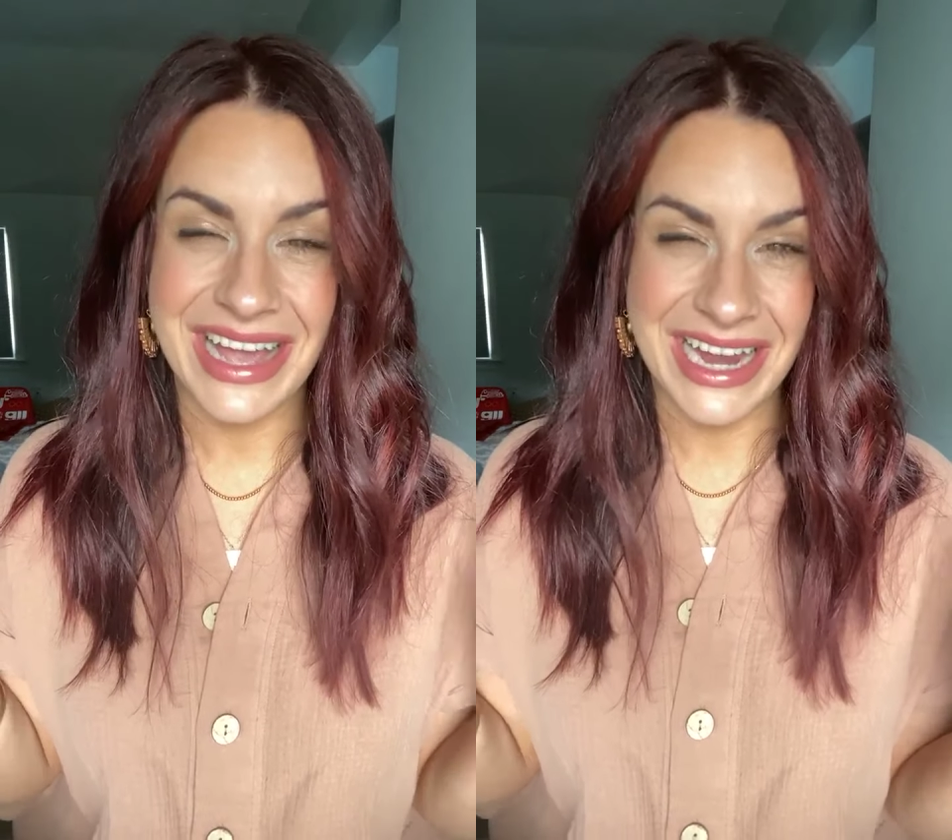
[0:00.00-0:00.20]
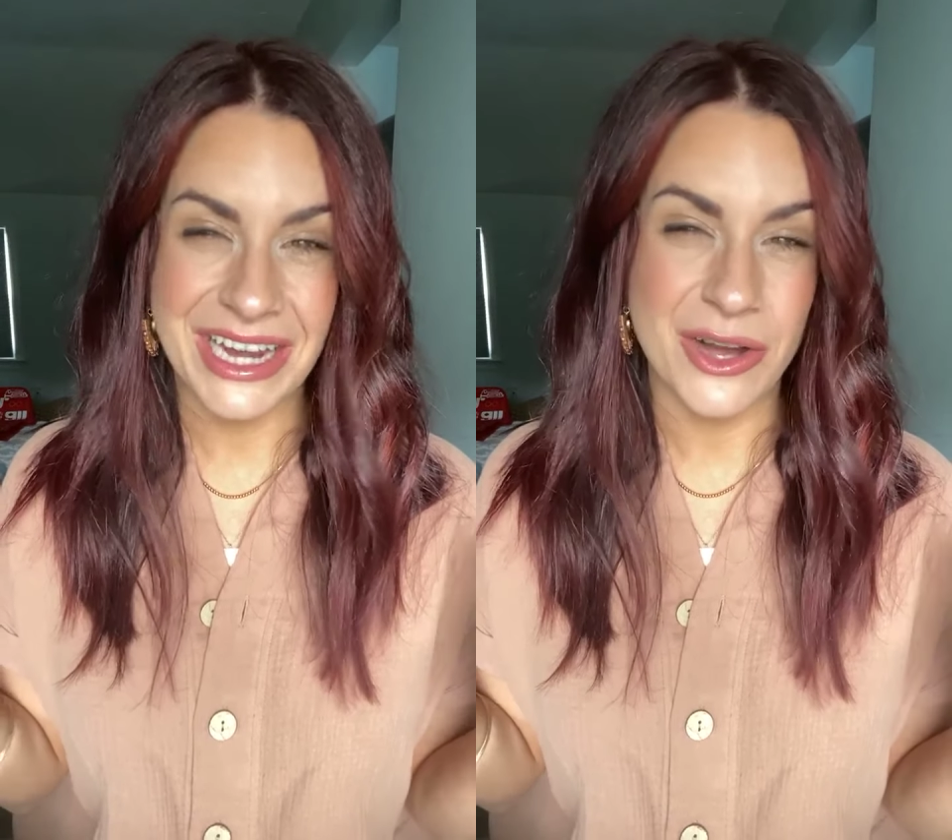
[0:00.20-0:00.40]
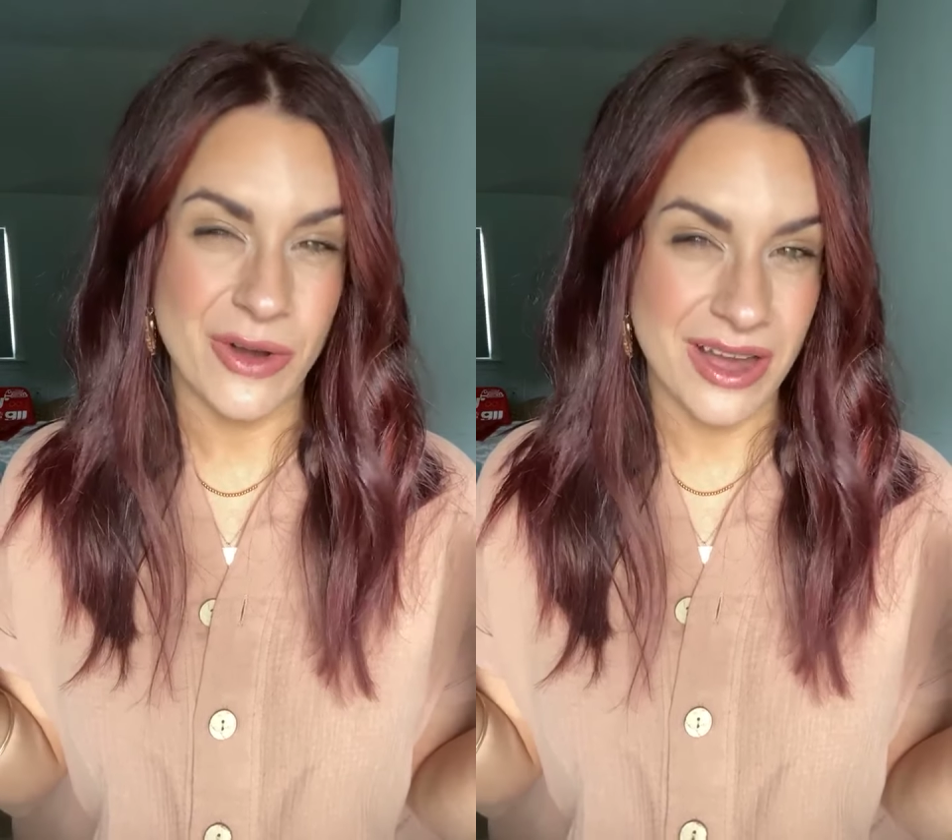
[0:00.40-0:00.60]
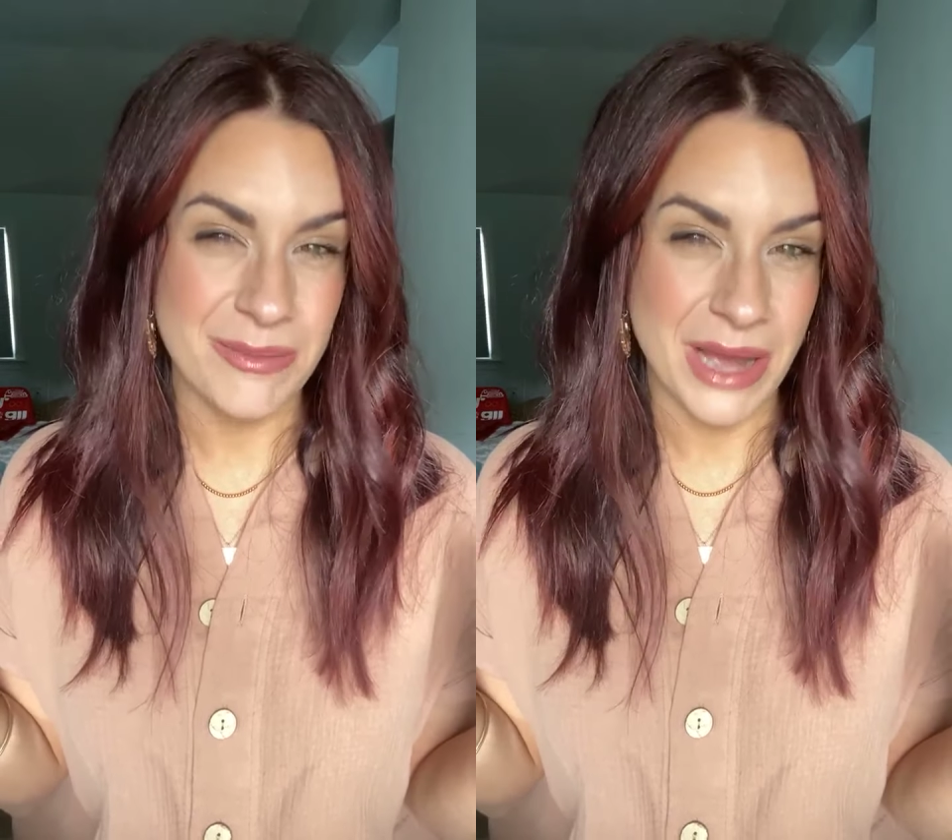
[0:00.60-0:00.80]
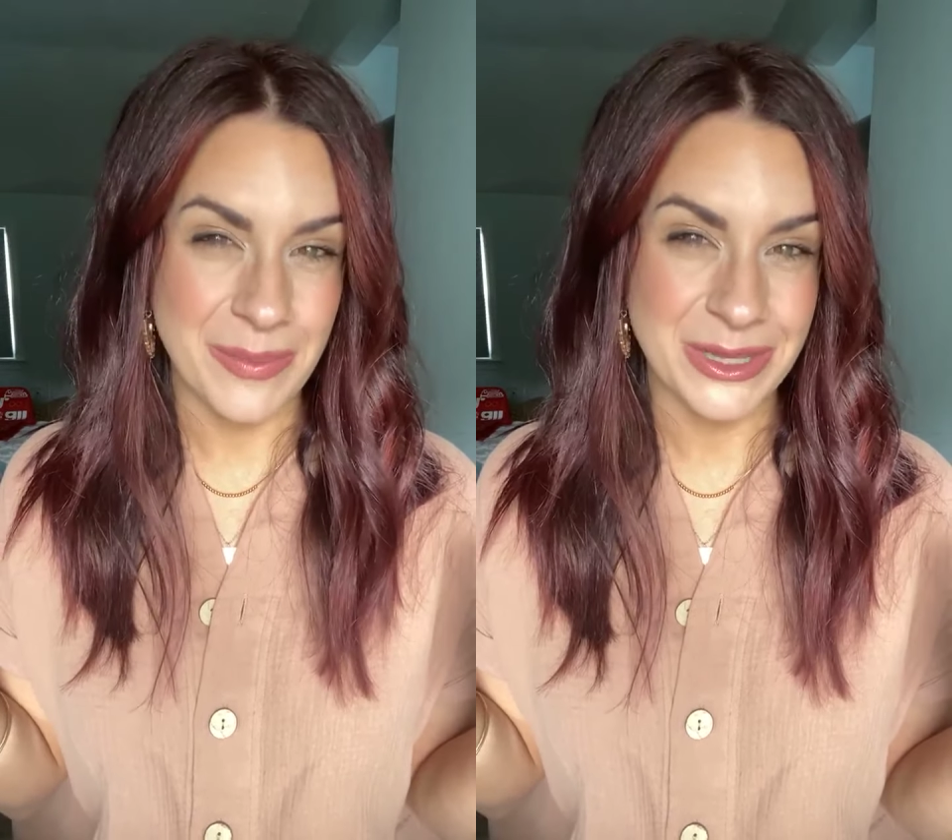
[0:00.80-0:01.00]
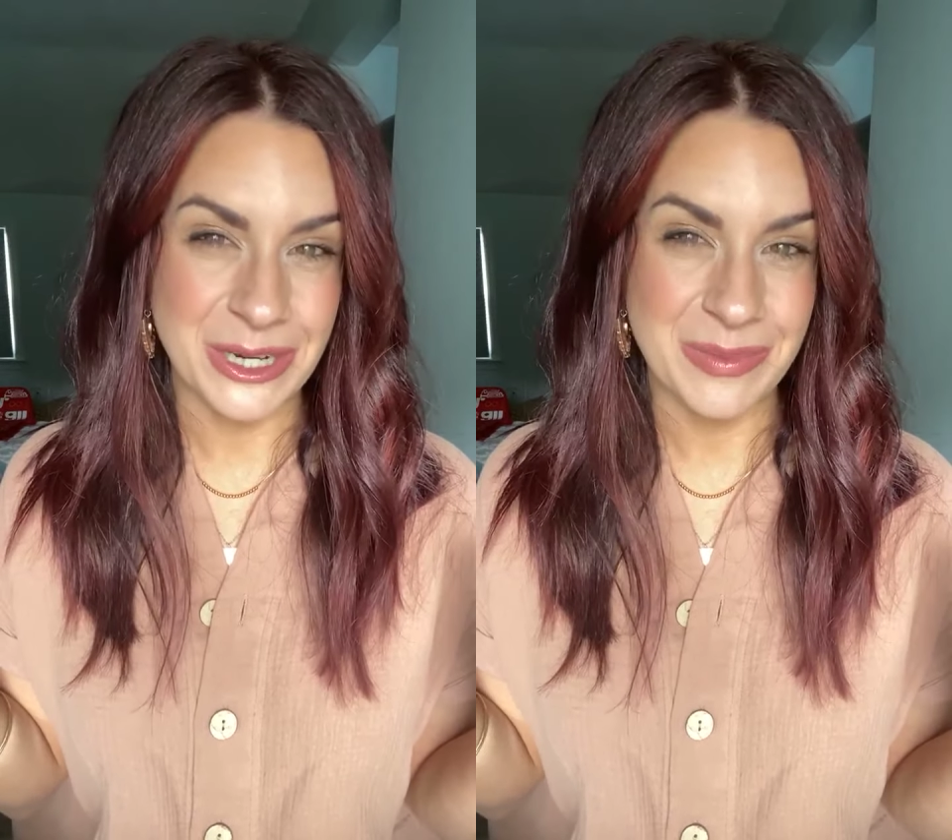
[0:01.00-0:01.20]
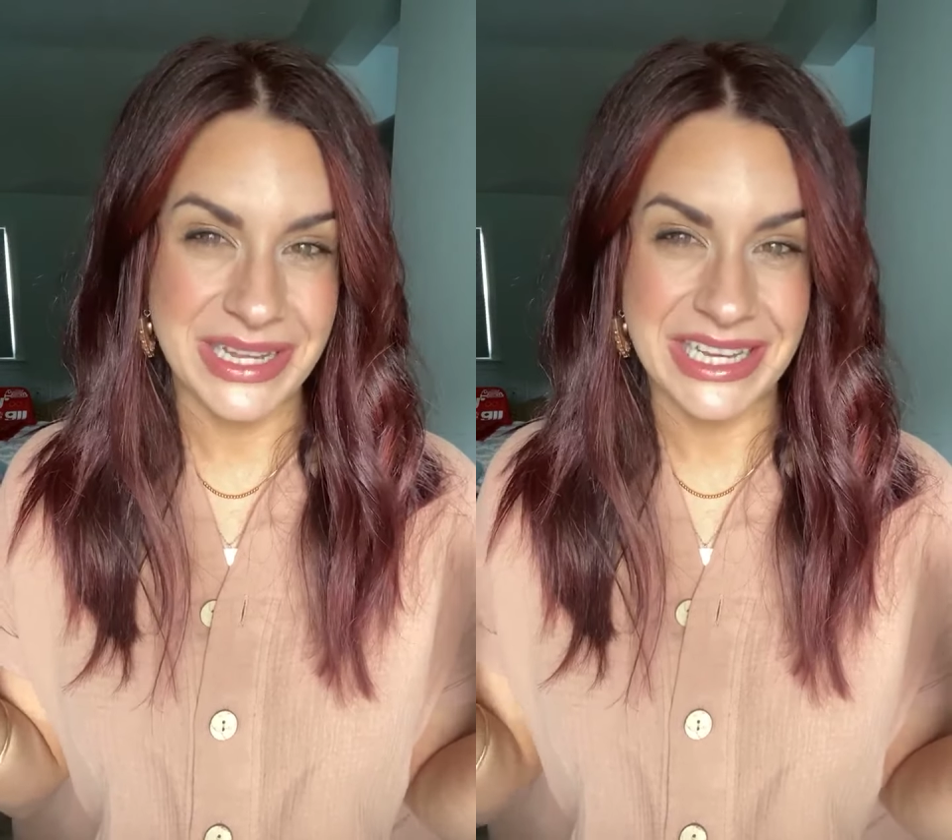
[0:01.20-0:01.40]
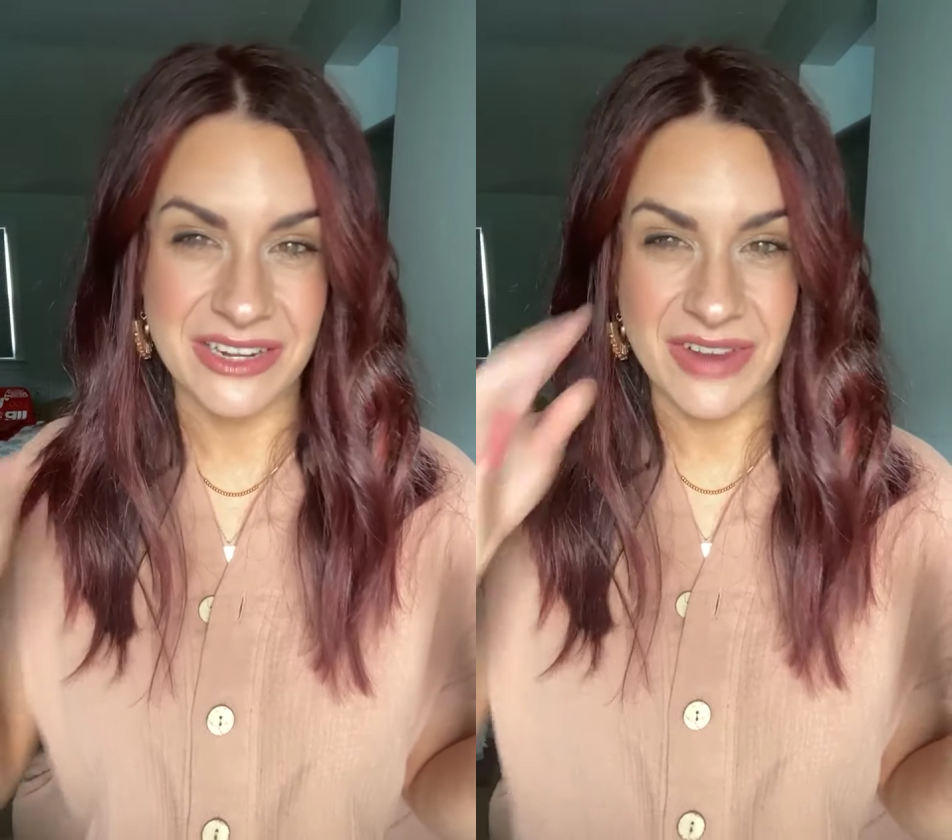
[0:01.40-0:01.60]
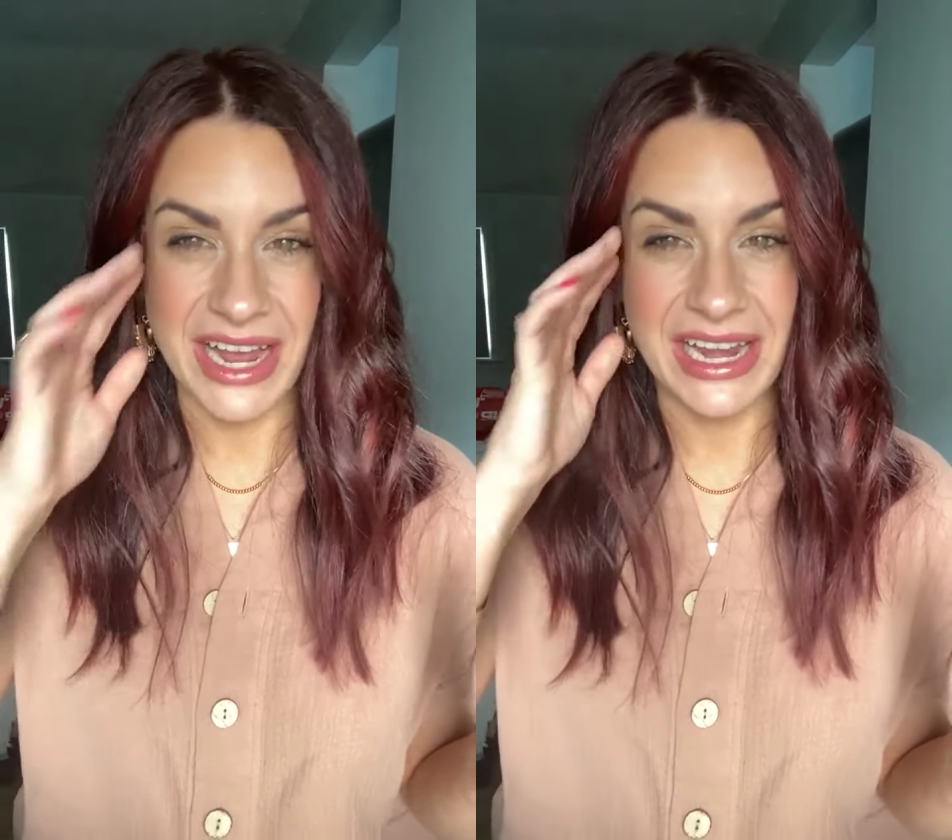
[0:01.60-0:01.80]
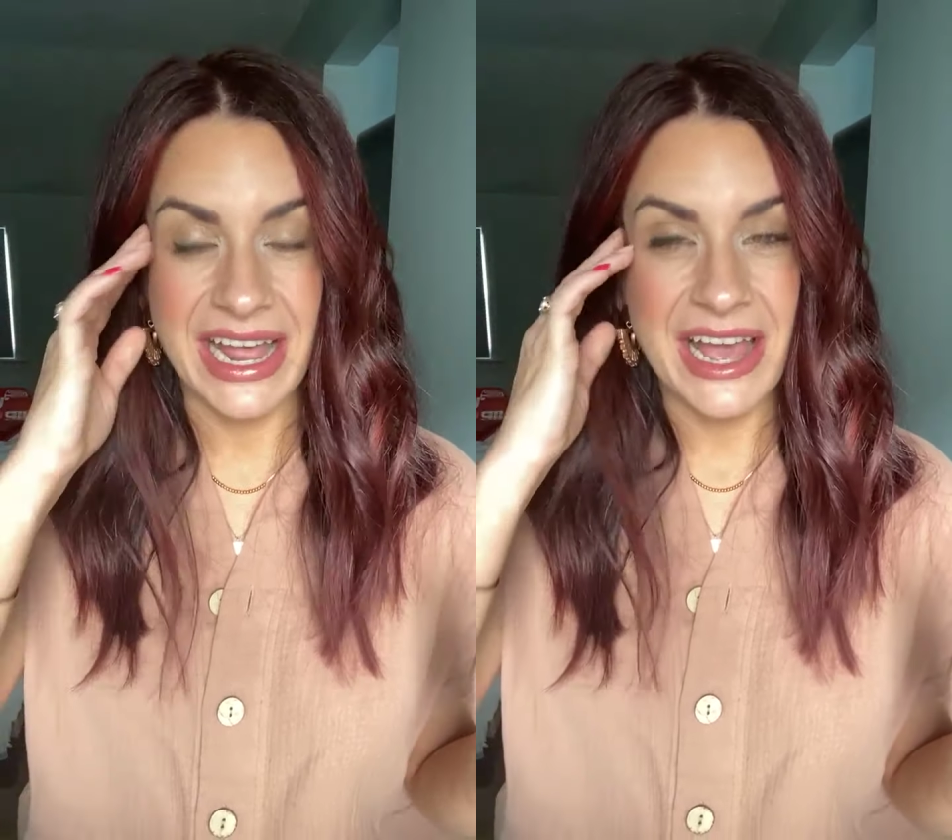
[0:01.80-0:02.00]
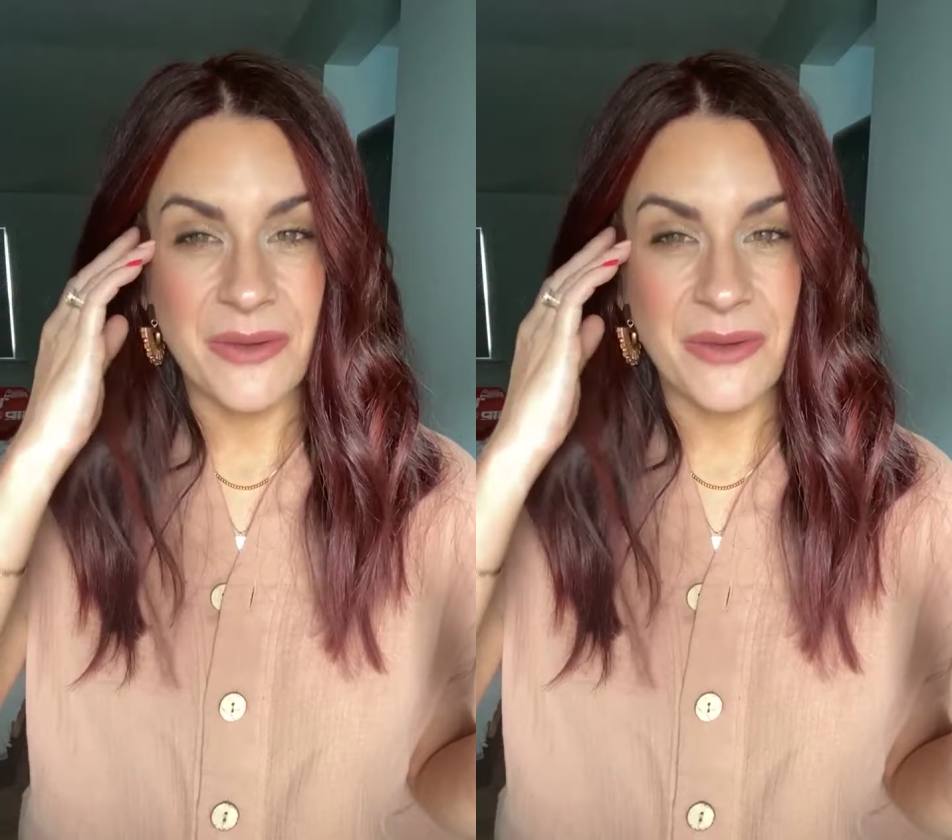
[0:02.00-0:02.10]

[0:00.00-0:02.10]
I know, unpopular opinion, right?